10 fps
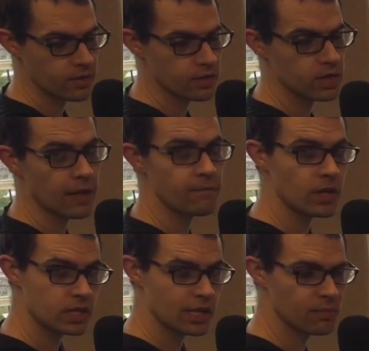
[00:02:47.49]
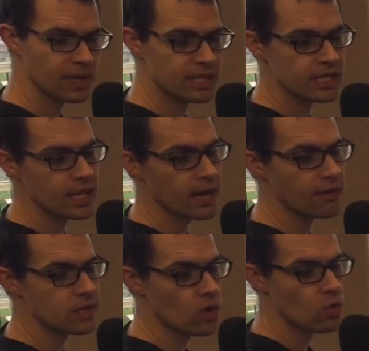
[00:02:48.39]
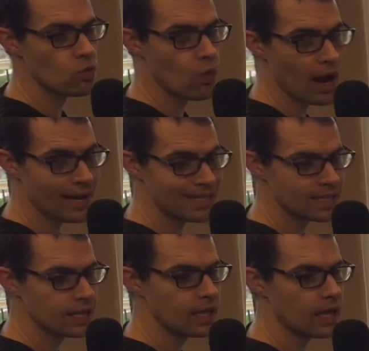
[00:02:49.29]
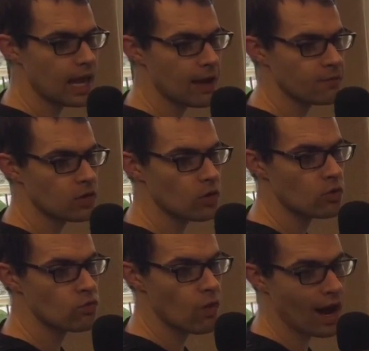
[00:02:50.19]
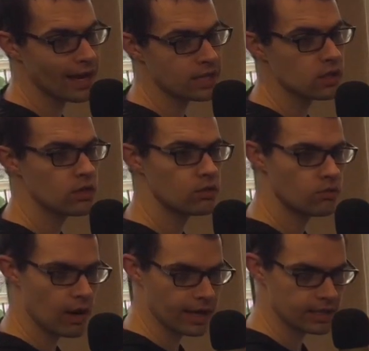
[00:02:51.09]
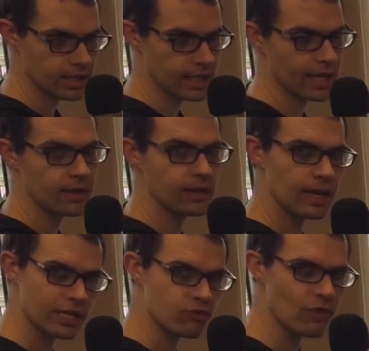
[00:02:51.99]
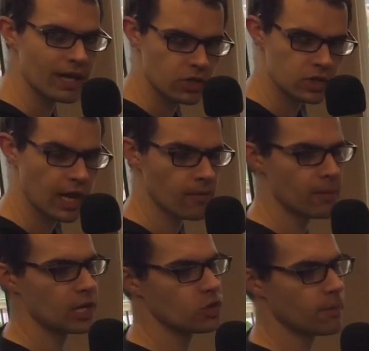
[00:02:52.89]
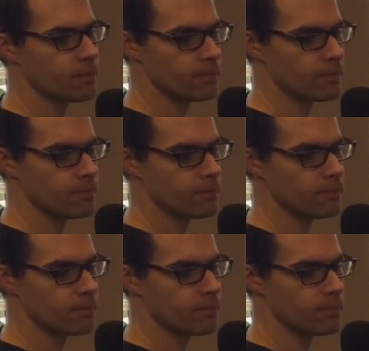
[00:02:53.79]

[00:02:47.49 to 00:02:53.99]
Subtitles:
So that first little bit there is right, left, right, right, and that last right doesn't have a bass drum.